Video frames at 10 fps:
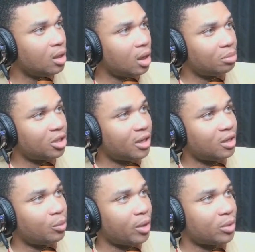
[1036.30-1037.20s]
I'm good
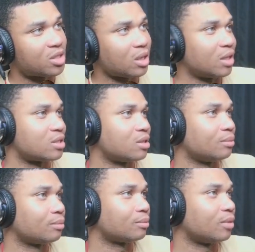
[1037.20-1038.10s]
any way we slice it.
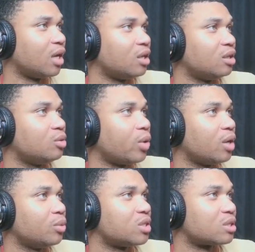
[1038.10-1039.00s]
Any
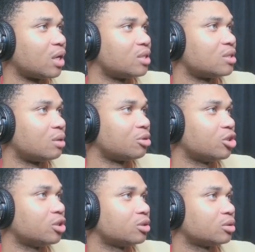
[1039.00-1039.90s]
way we slice it, I'm
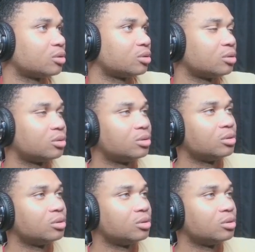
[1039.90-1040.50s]
good.